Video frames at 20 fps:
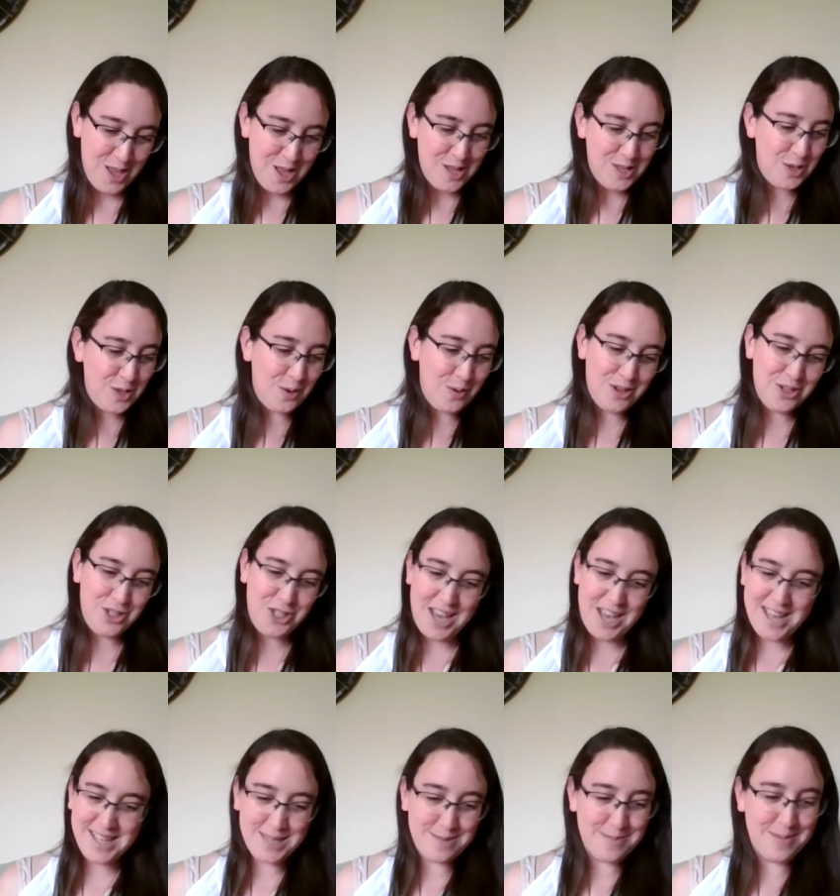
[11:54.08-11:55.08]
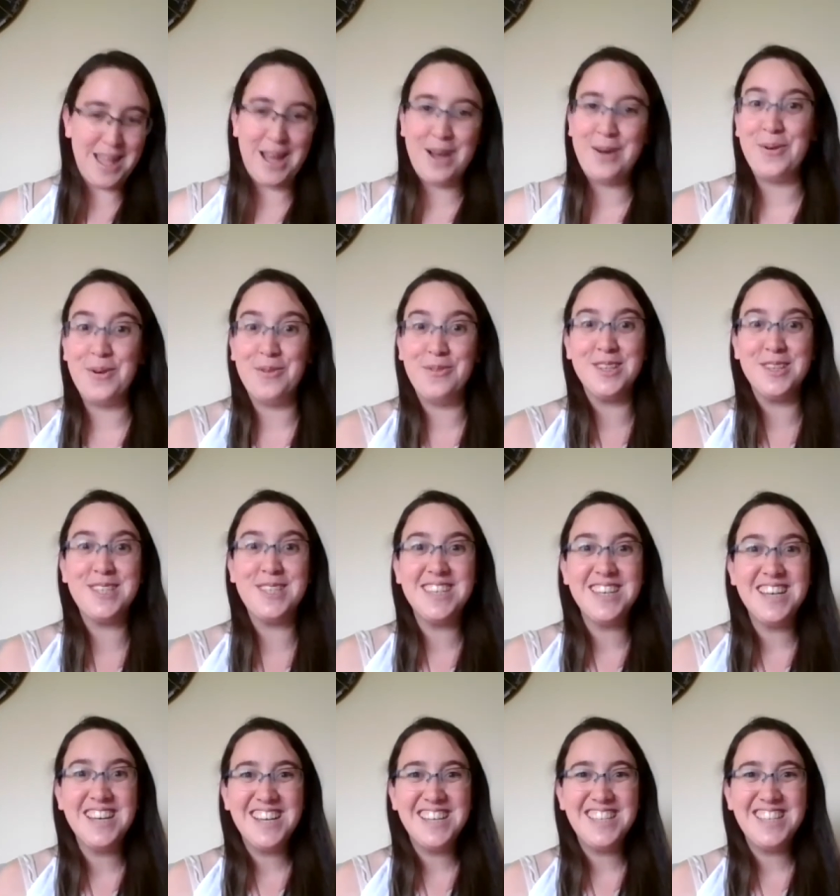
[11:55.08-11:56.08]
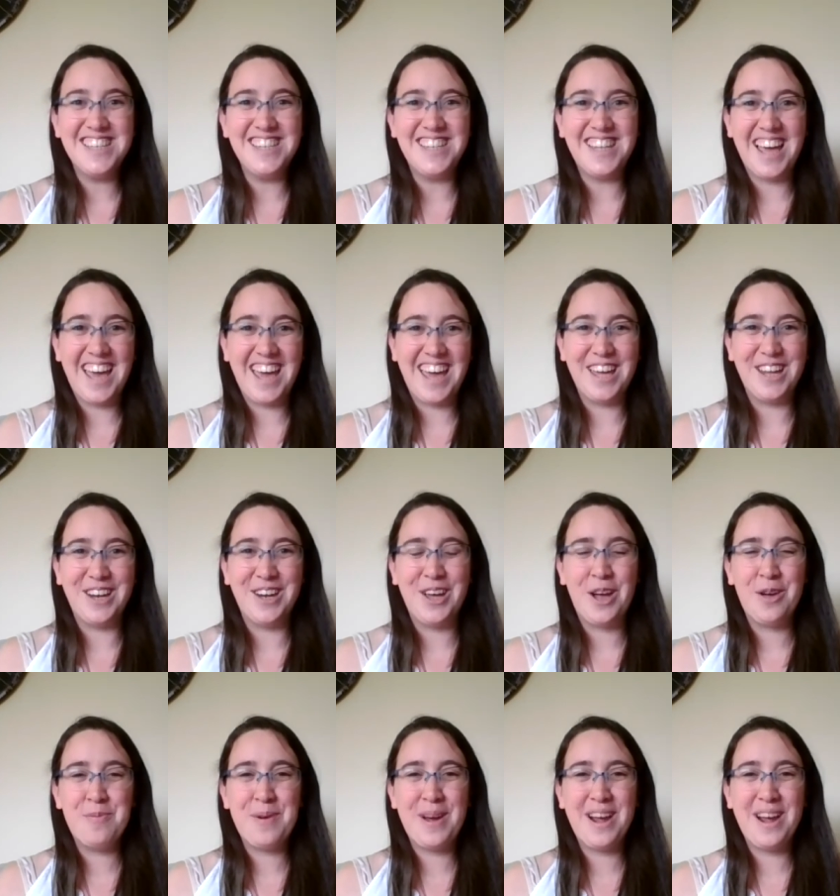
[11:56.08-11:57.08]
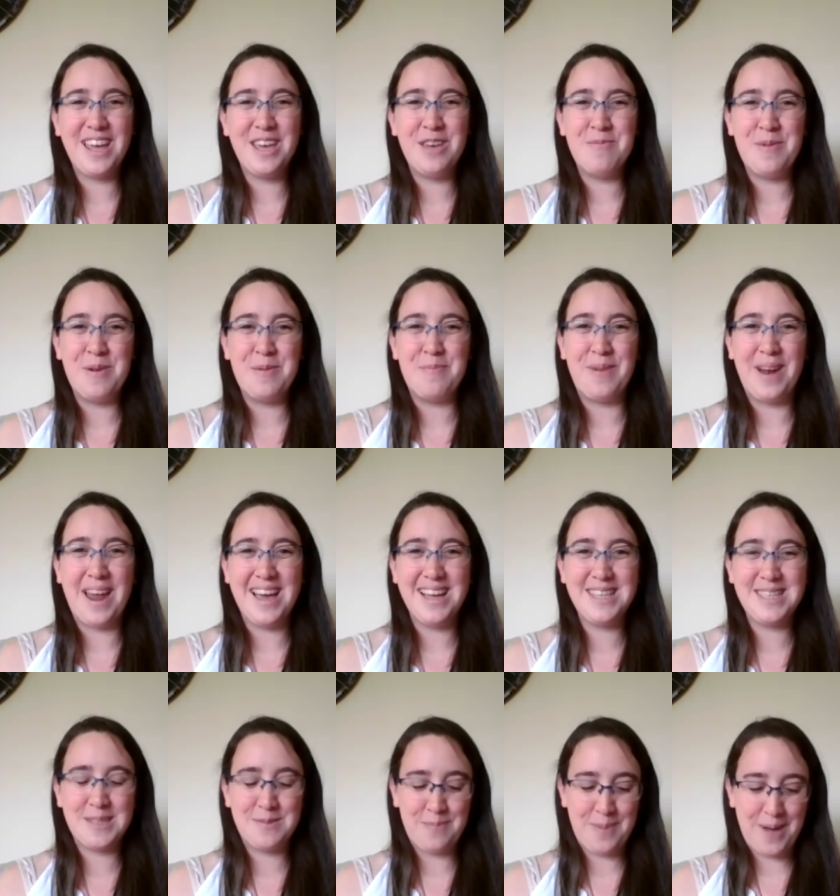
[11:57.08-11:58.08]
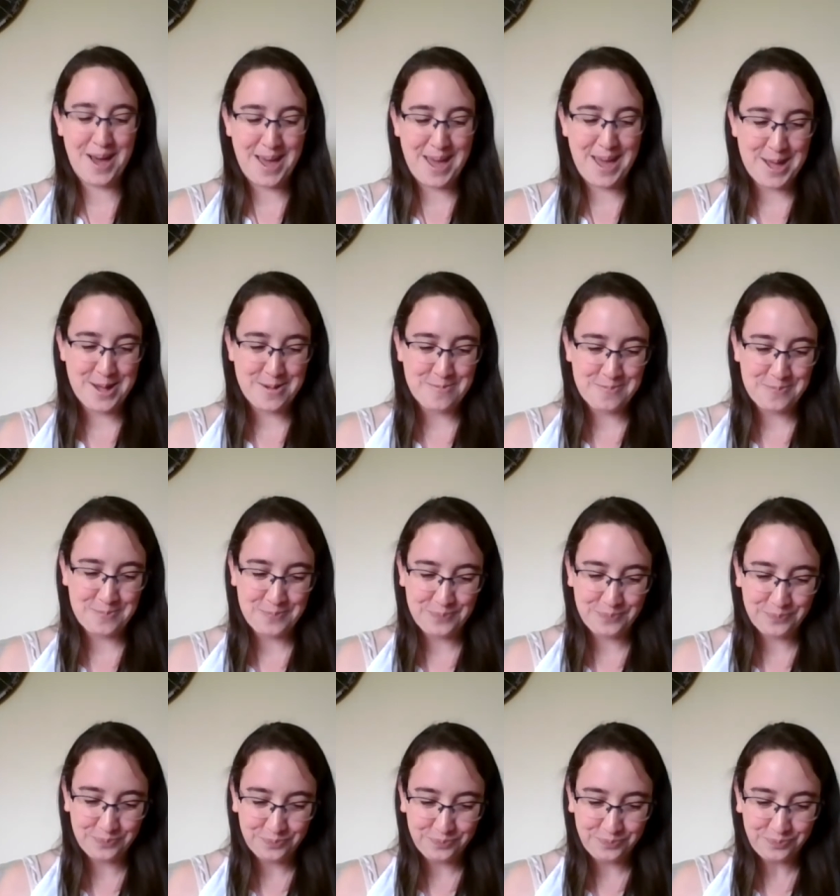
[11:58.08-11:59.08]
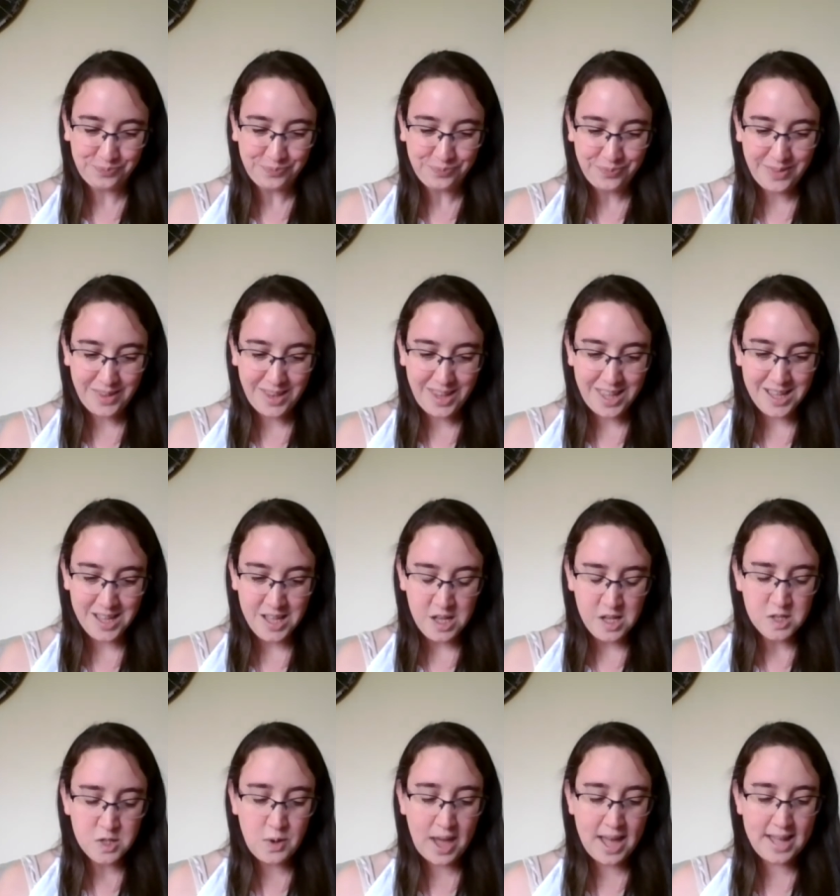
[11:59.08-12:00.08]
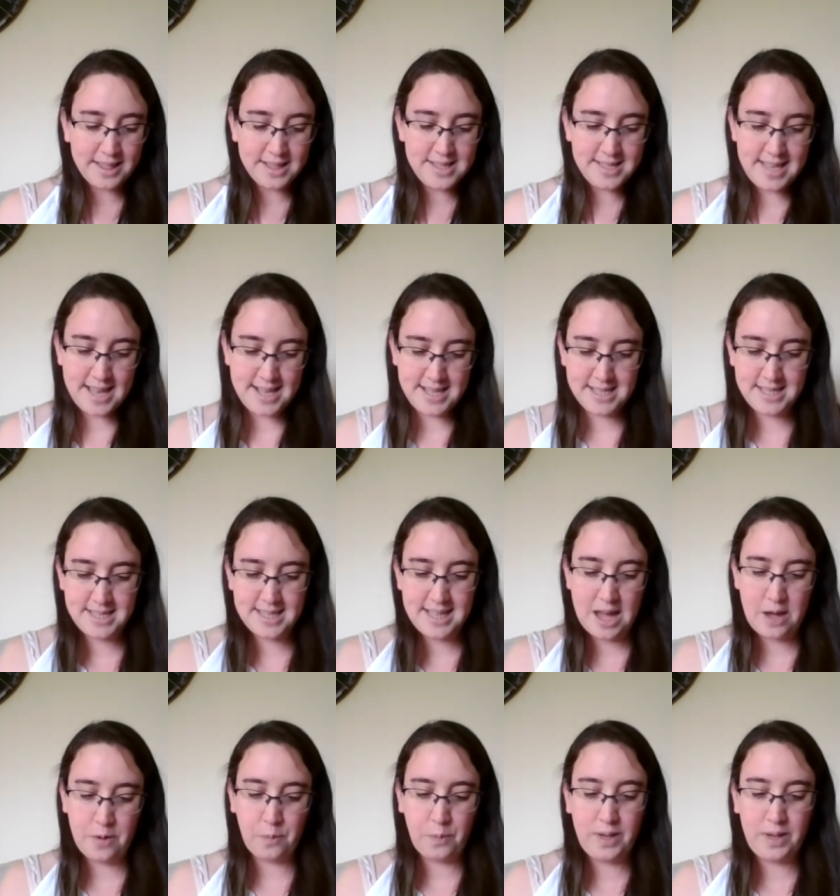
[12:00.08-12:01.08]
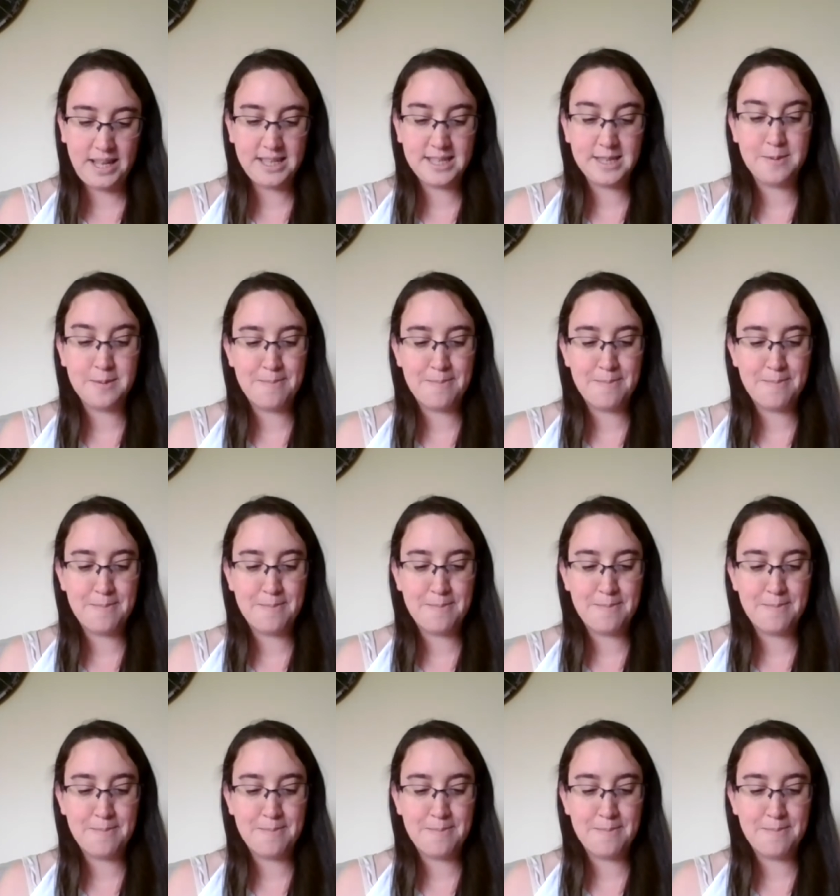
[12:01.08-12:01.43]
So I'll share some of that with us today, and I pray that you be blessed by it. Mm. So I had the sense that we need to